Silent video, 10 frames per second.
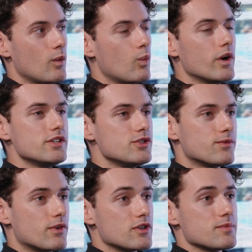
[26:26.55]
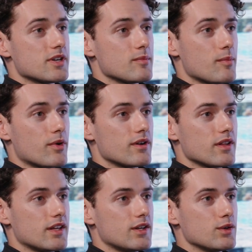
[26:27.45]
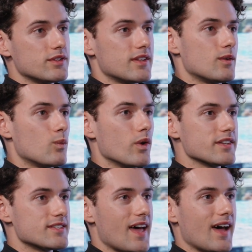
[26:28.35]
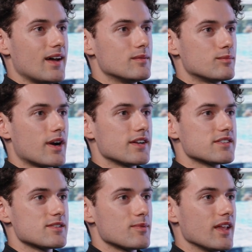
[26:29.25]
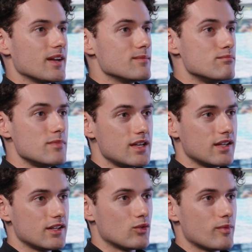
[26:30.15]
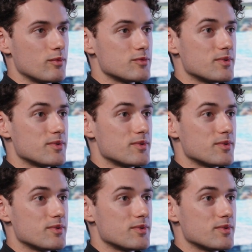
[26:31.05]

When did you first become a part of the guild, and then what has that process been like meeting guild members?